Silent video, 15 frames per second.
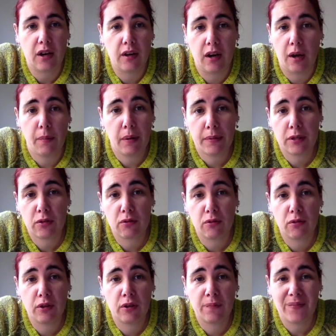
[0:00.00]
like my
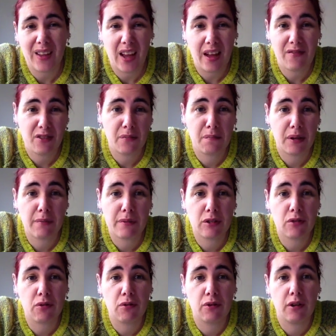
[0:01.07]
Biscornu. I have done big
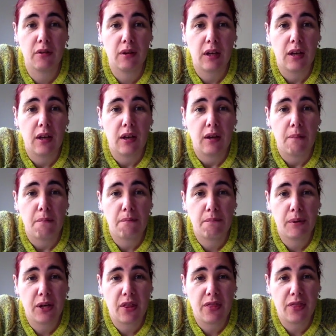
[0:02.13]
Biscornu,
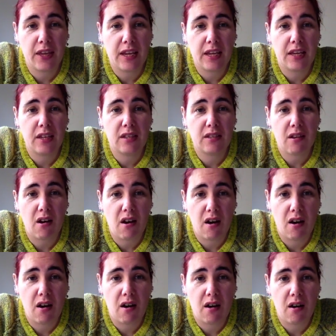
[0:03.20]
but these
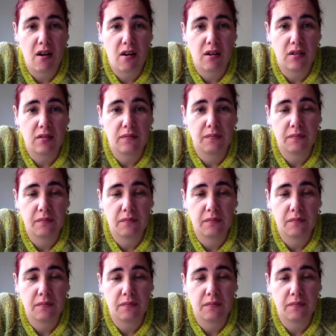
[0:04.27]
are